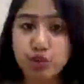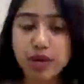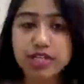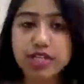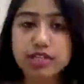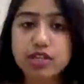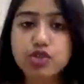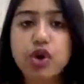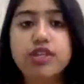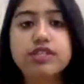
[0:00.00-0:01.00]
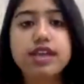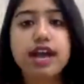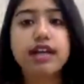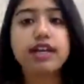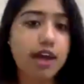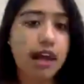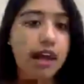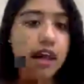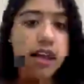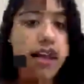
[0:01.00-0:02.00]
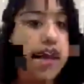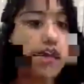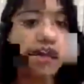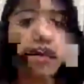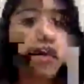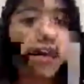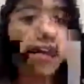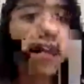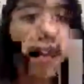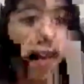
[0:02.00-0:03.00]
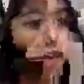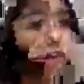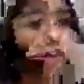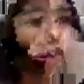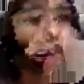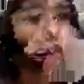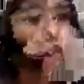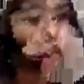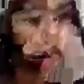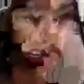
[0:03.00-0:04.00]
then you should question the choice. Makes the good hormones flow in your